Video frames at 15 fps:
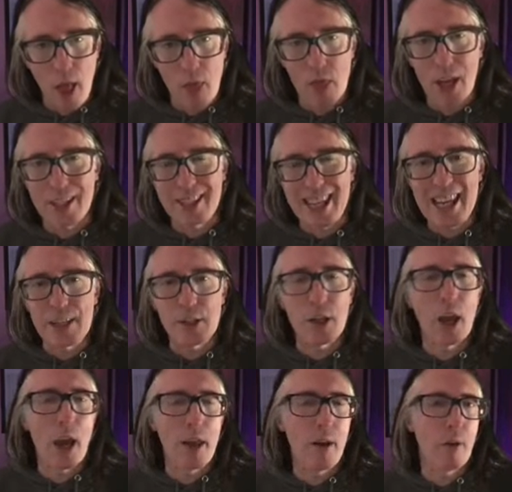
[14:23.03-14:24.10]
that's it,
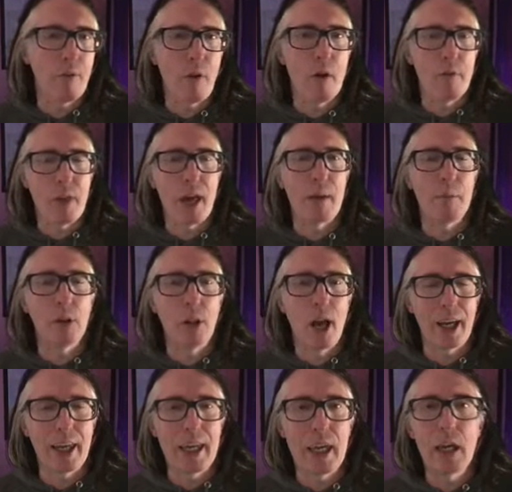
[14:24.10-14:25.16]
enough of that
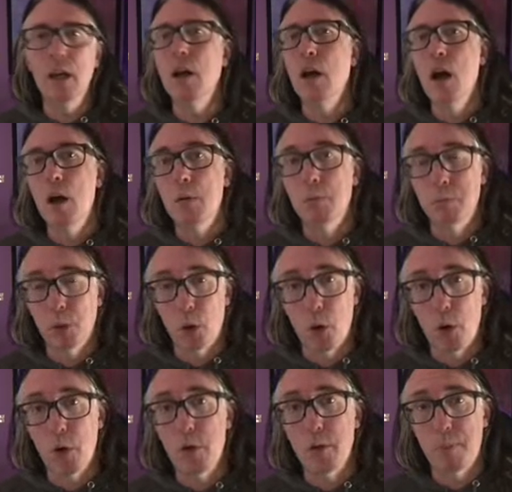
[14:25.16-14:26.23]
malarkey,
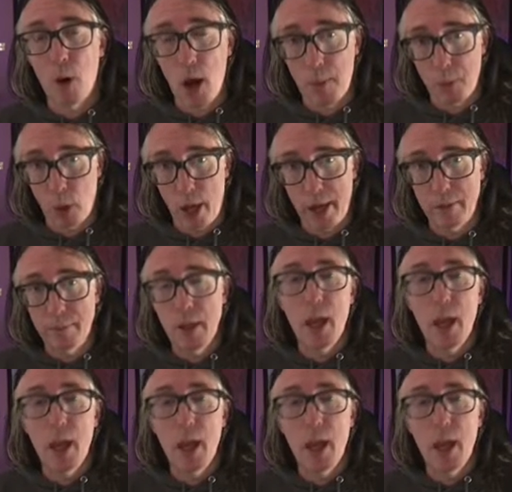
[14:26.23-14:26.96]
blow the pipeline.